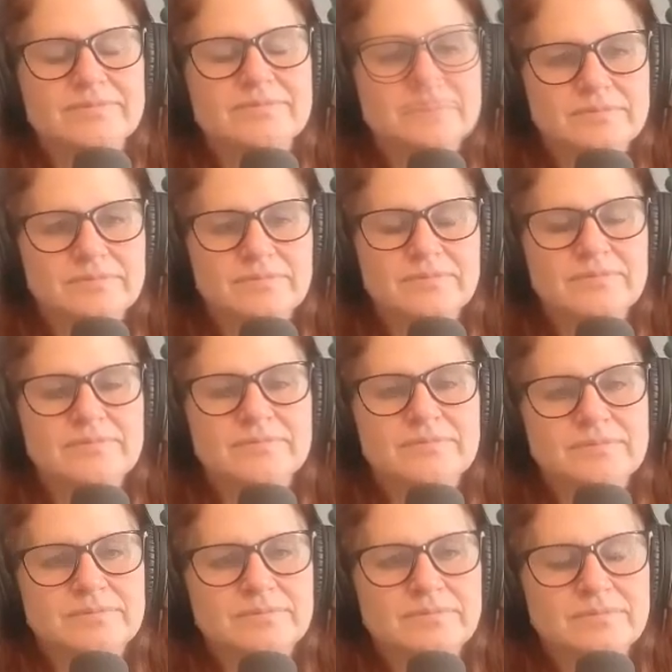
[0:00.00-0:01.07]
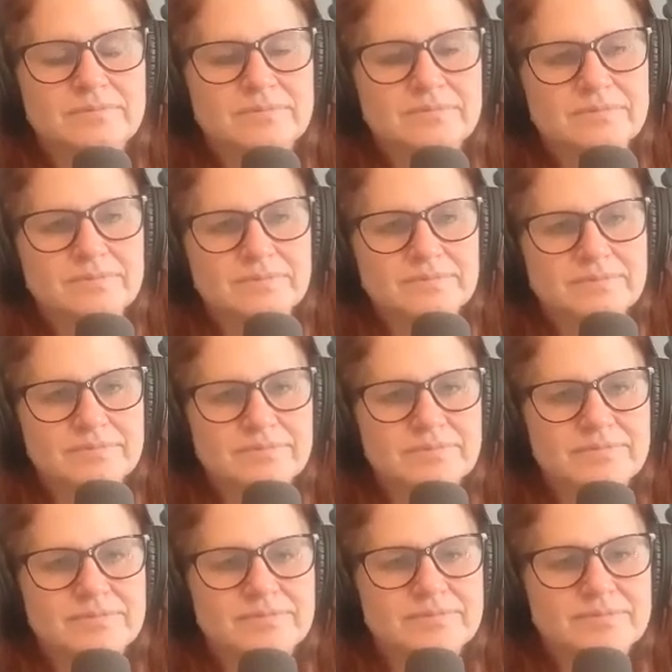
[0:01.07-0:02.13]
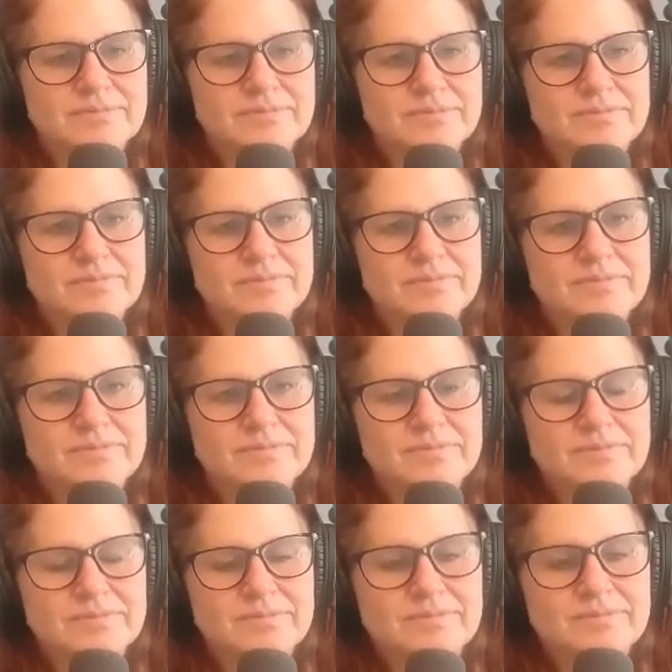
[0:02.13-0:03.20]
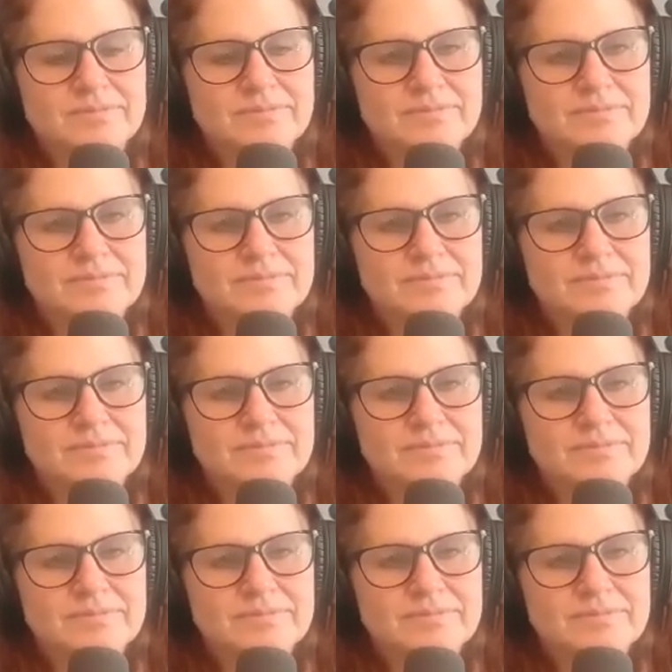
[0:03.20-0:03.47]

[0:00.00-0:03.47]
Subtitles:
[no speech]